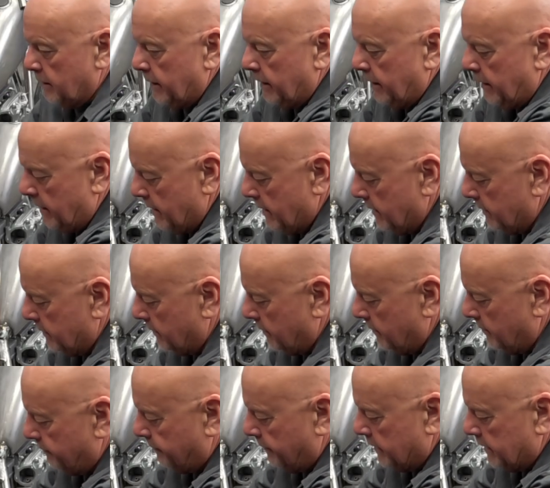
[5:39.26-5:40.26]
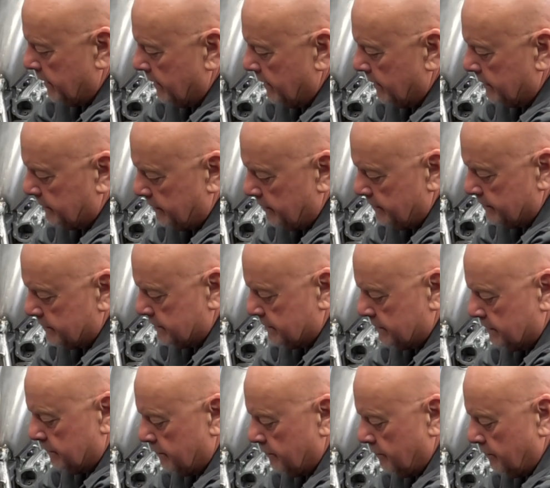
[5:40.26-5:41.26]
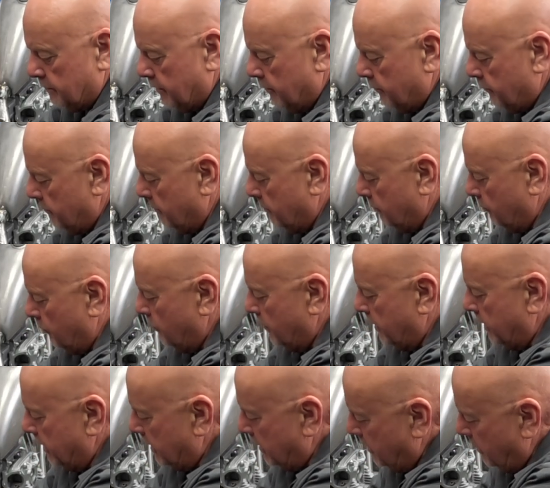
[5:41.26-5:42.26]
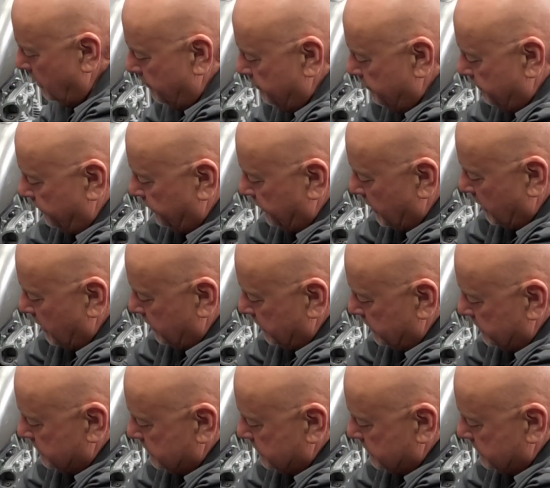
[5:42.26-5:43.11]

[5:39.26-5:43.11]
And if I get this out of the way, I can